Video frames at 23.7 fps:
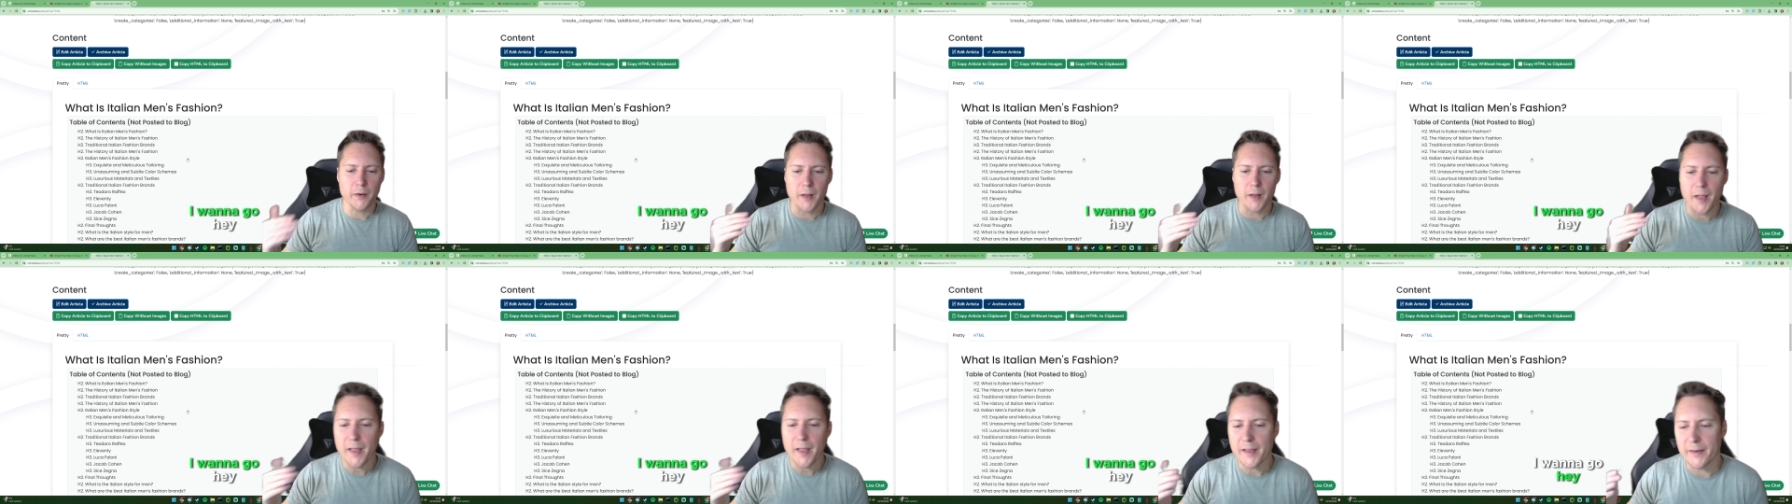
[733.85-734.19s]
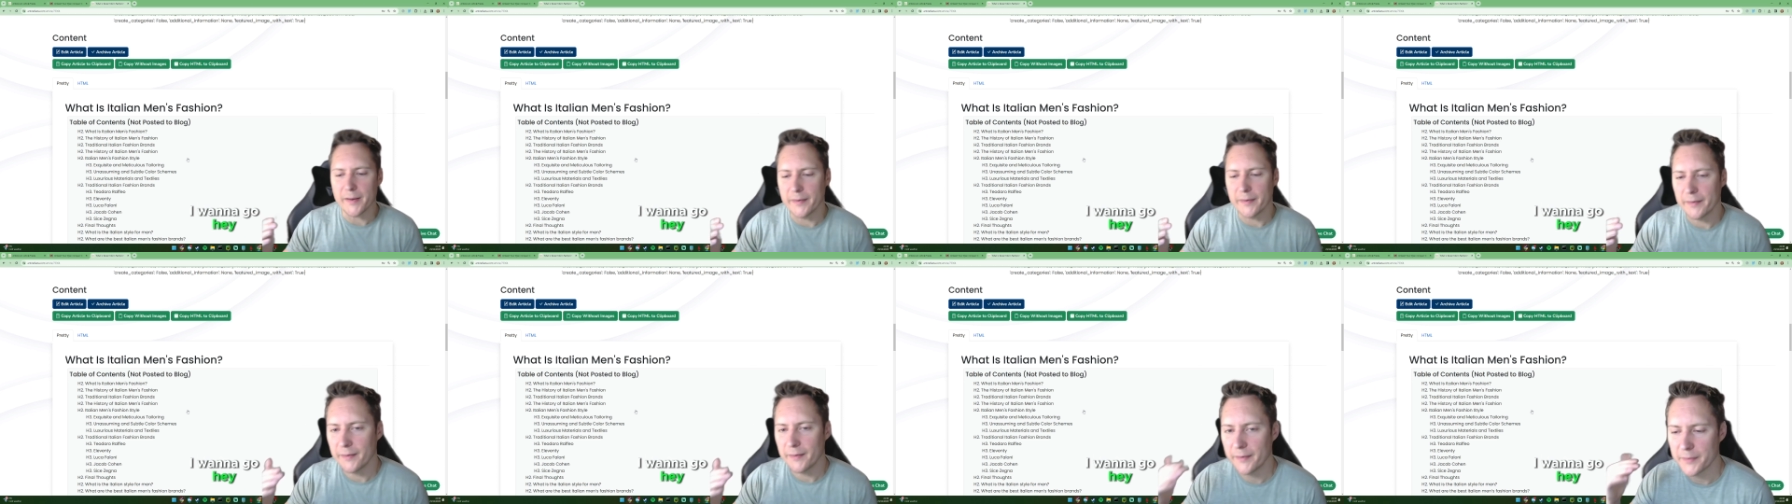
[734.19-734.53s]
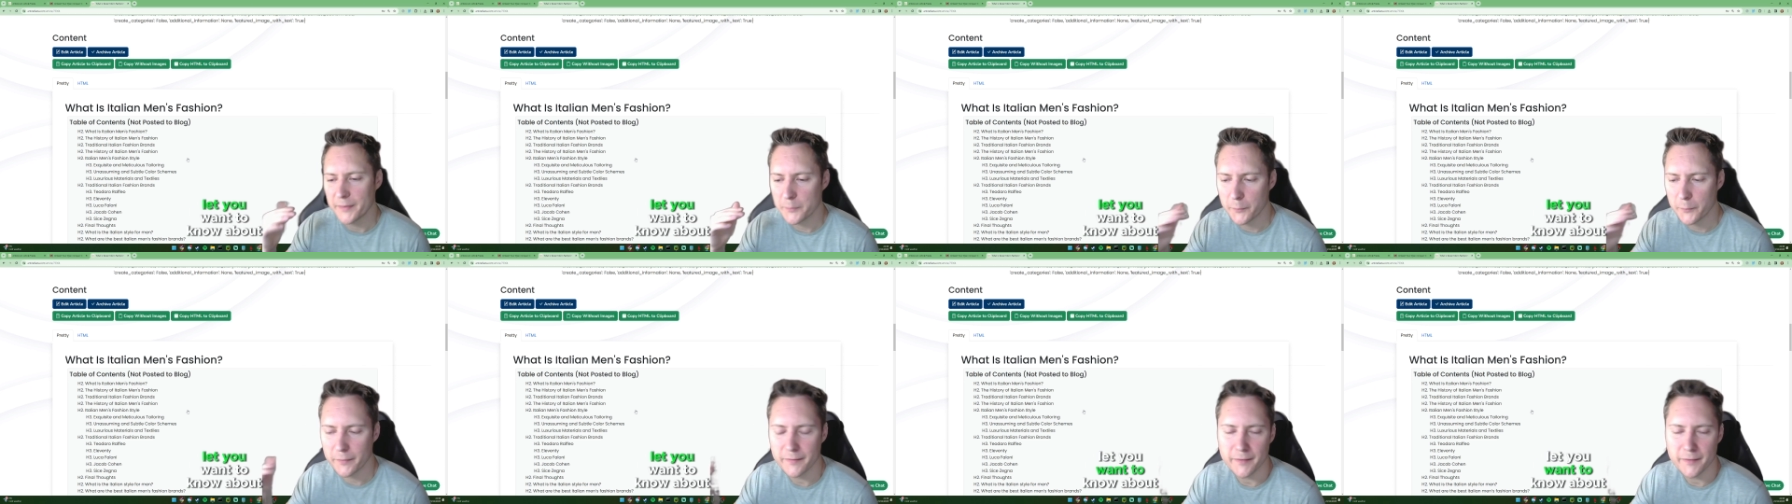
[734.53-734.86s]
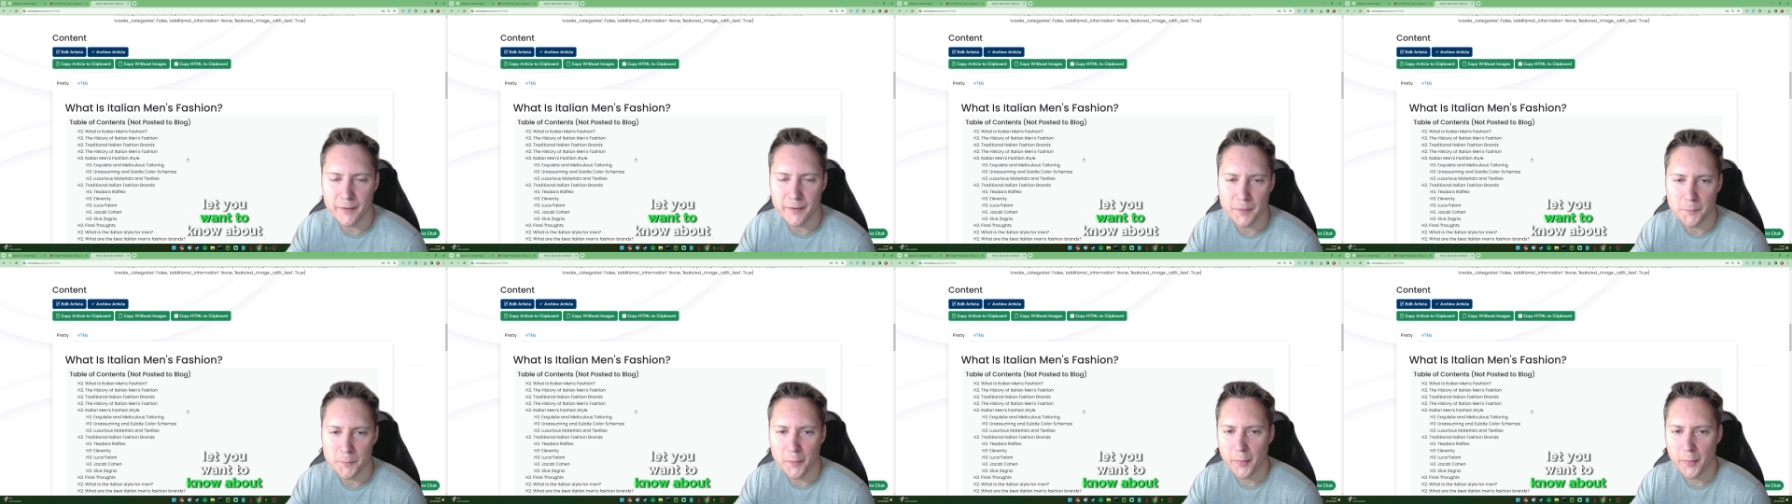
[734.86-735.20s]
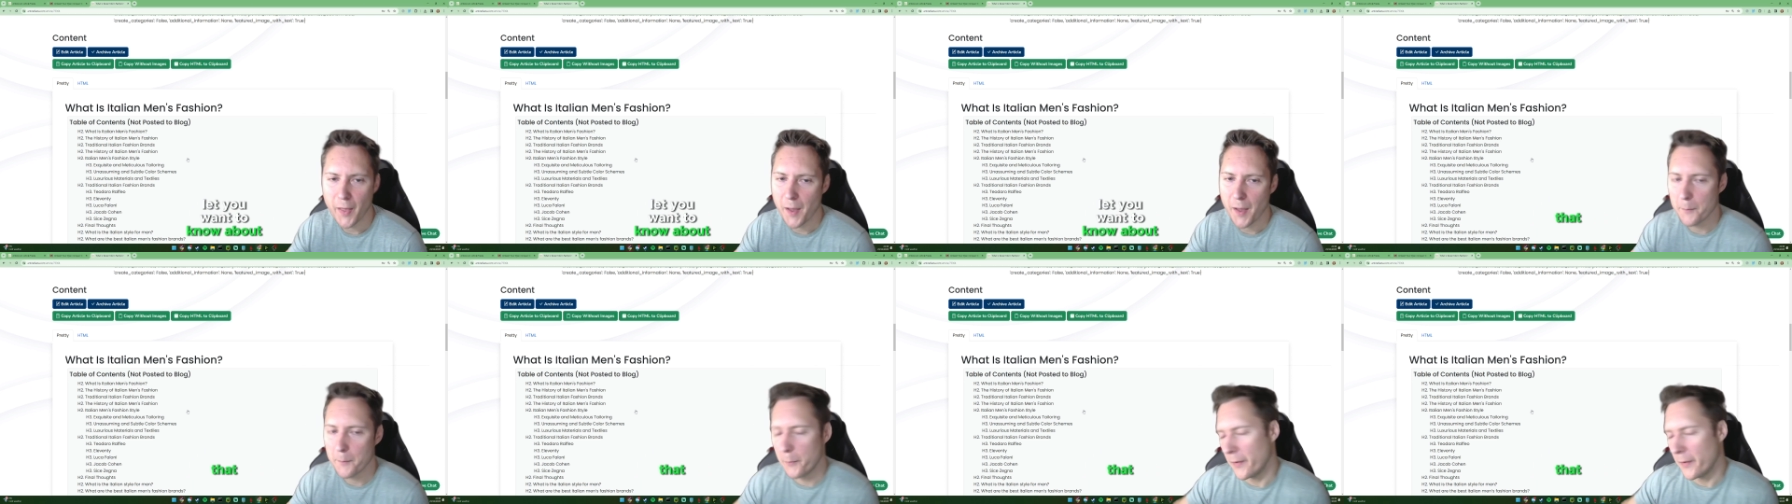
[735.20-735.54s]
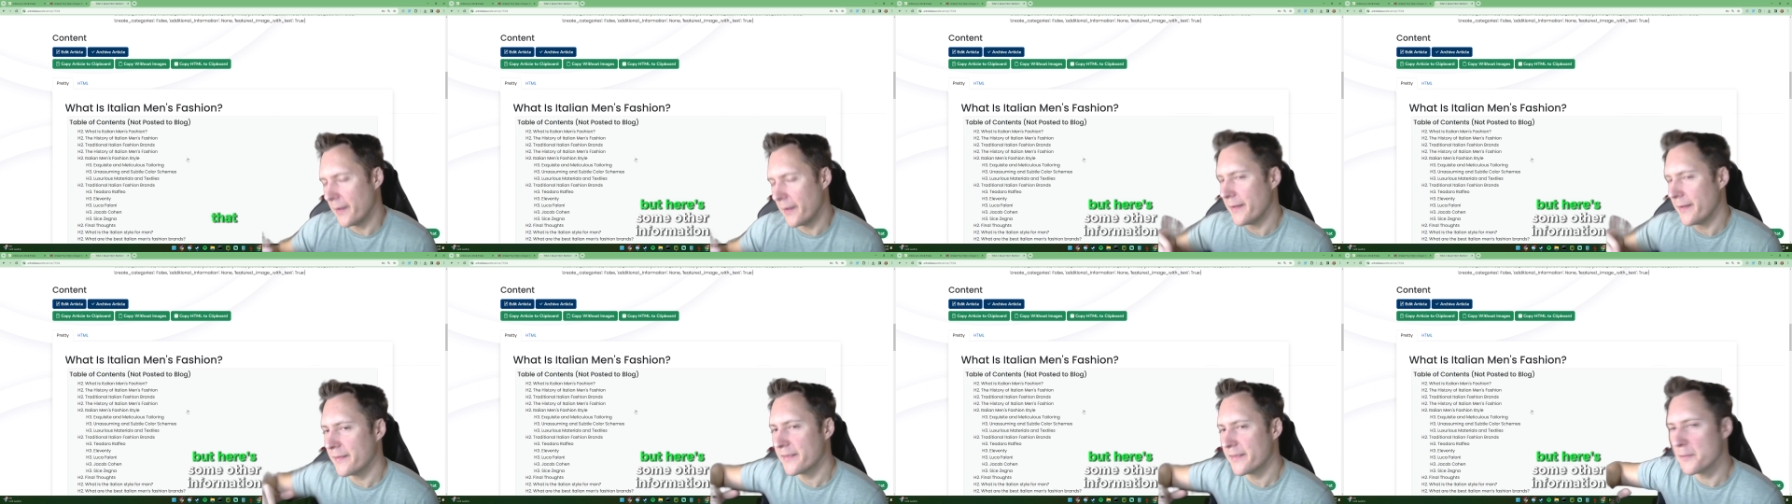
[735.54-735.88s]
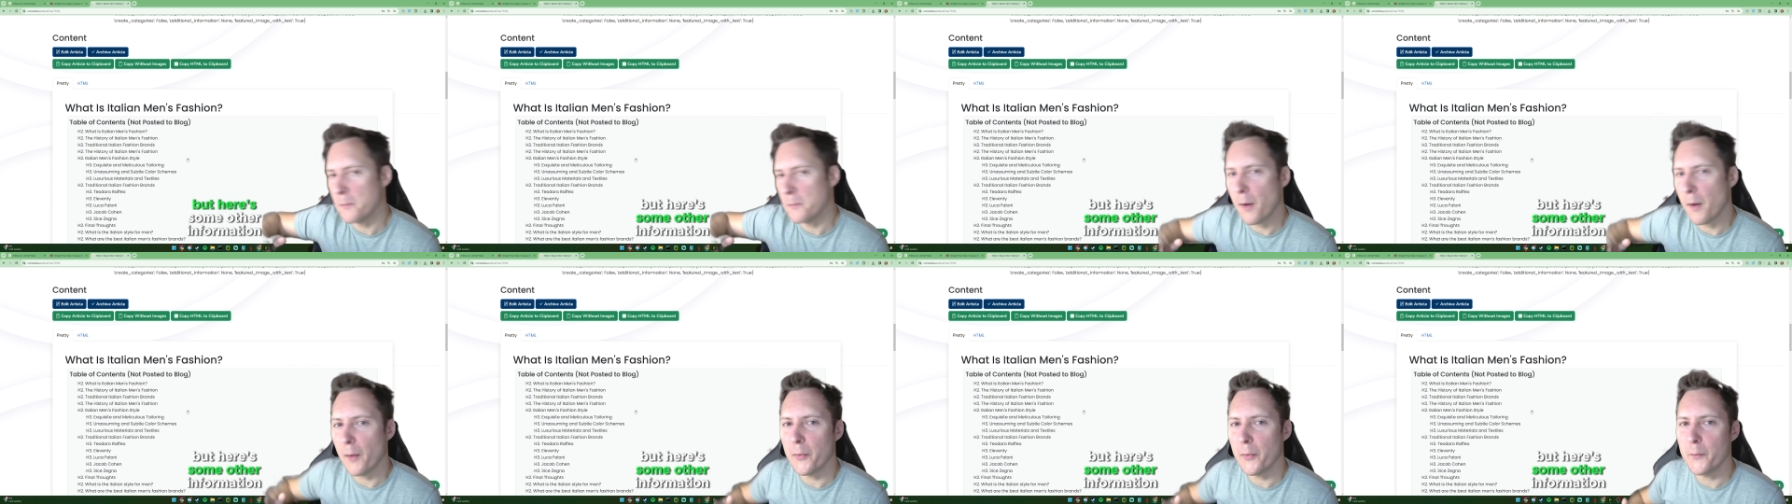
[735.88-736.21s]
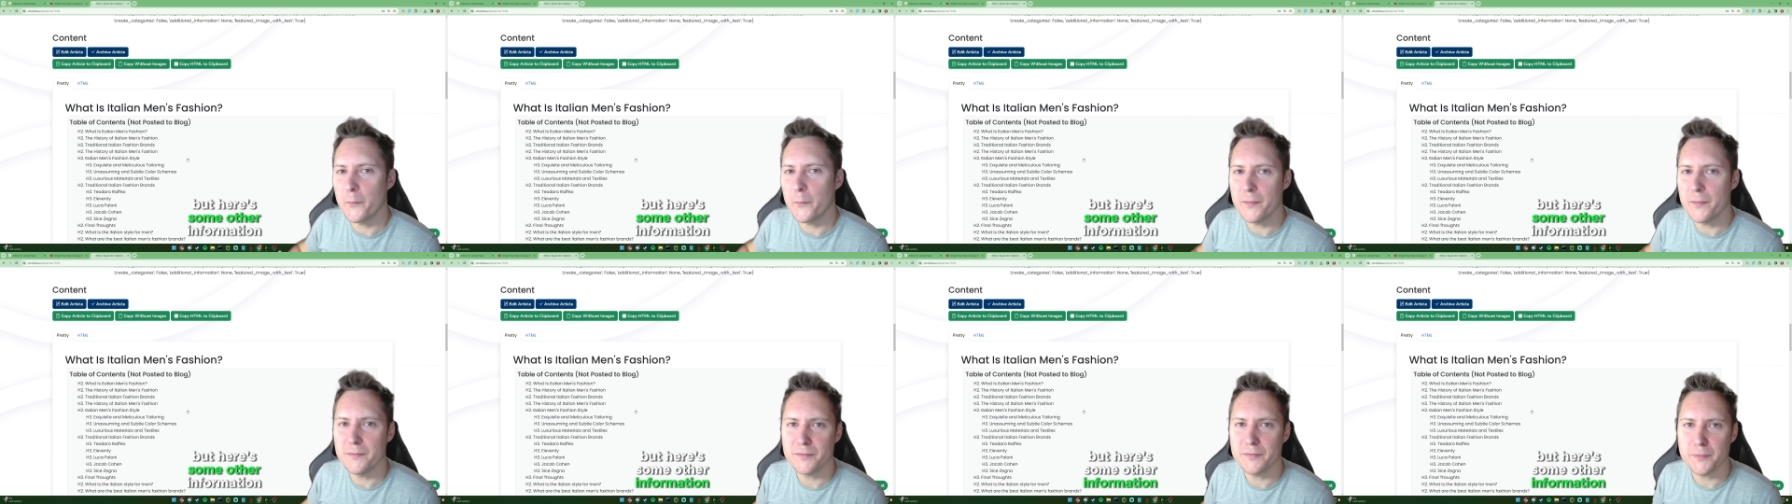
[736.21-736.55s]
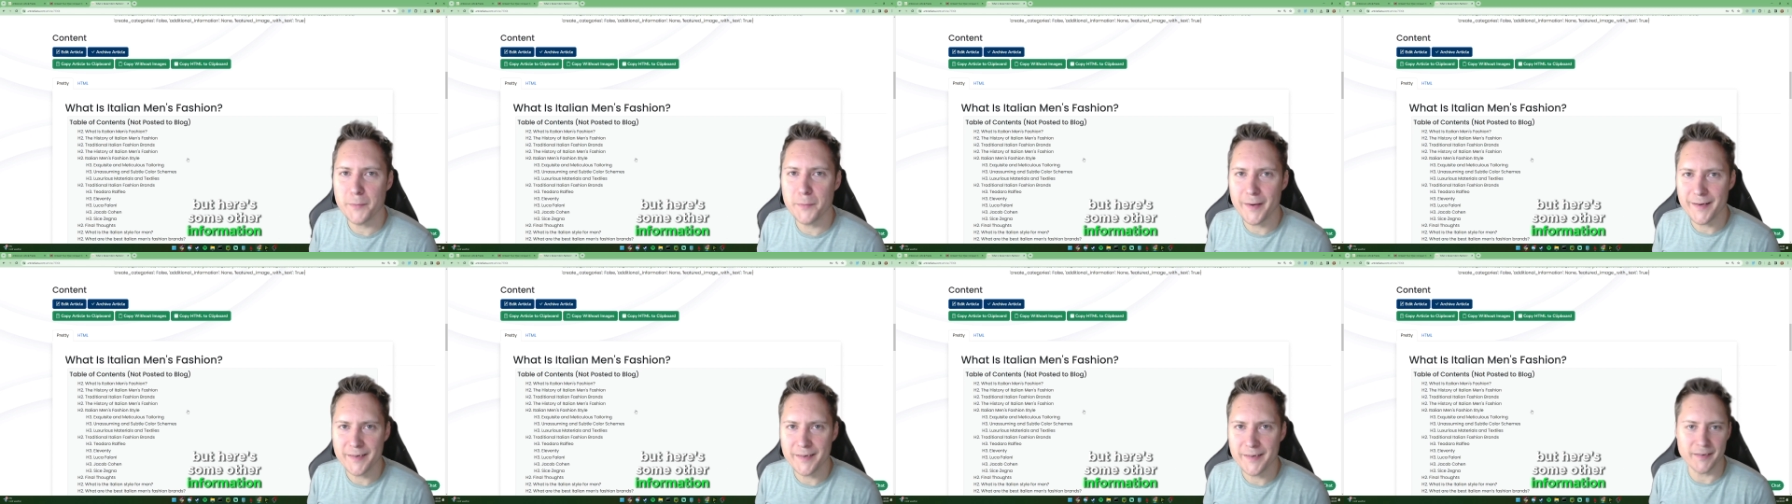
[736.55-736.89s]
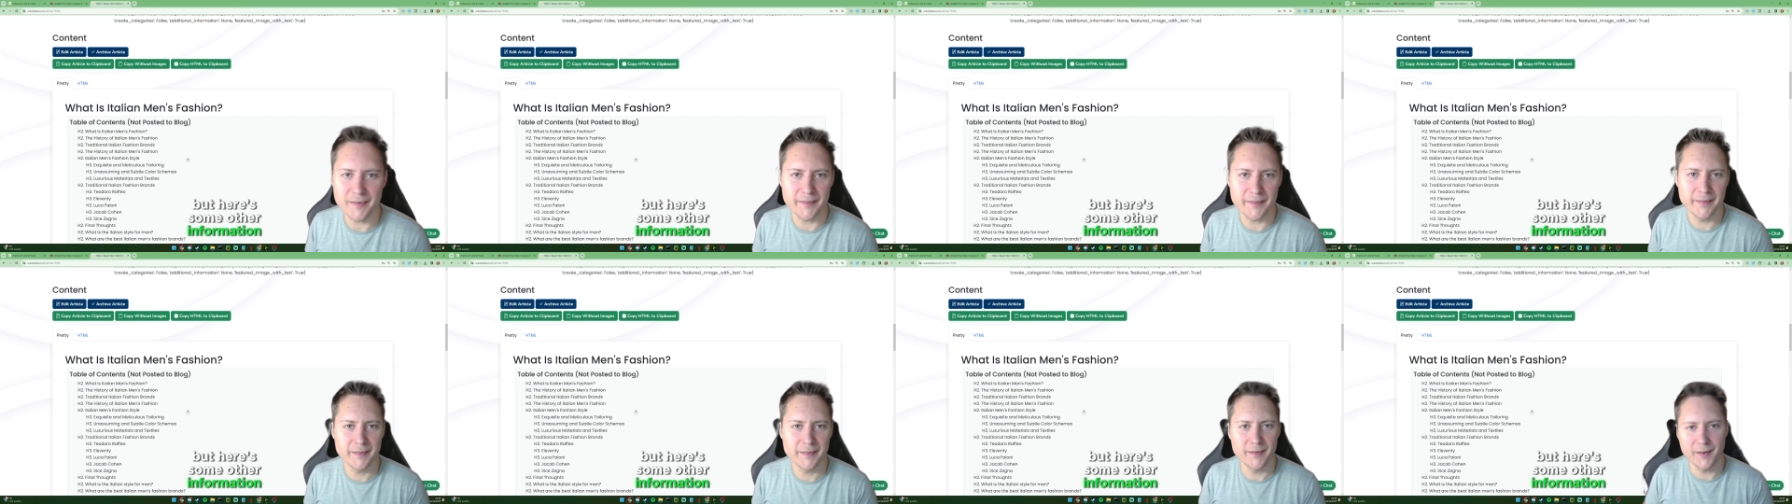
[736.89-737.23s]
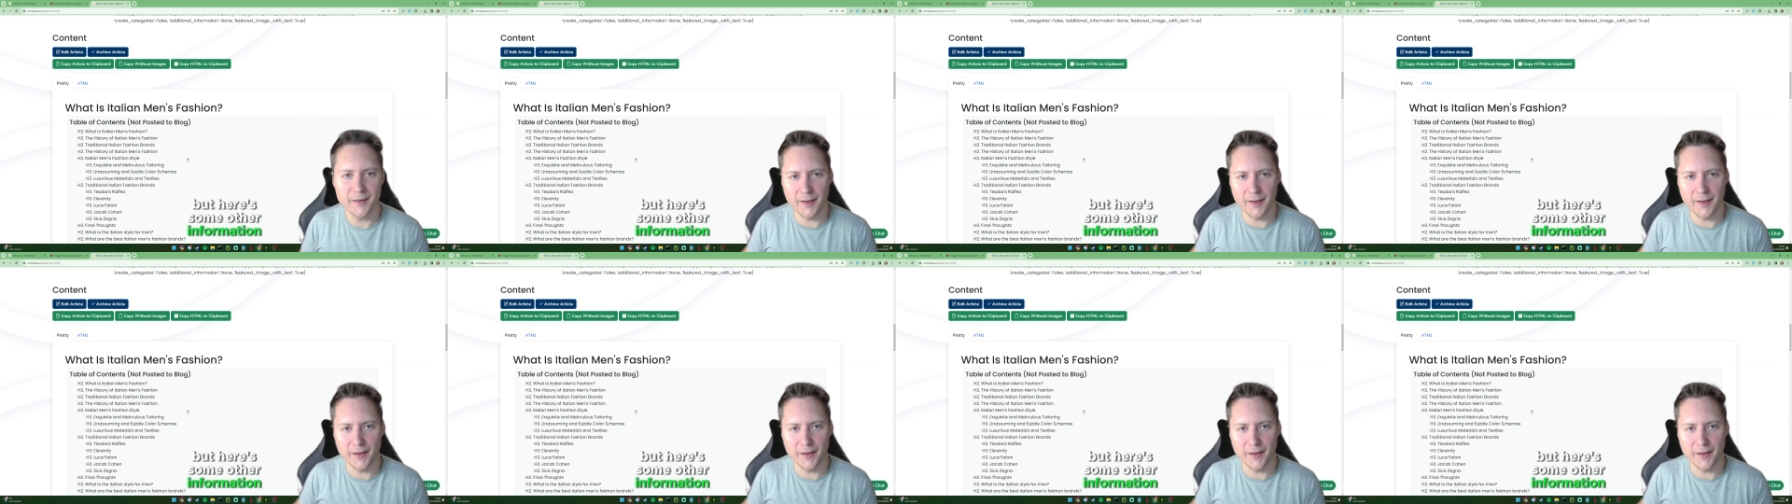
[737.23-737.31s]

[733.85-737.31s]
hey, like you wanted to know about that, but here's some other information.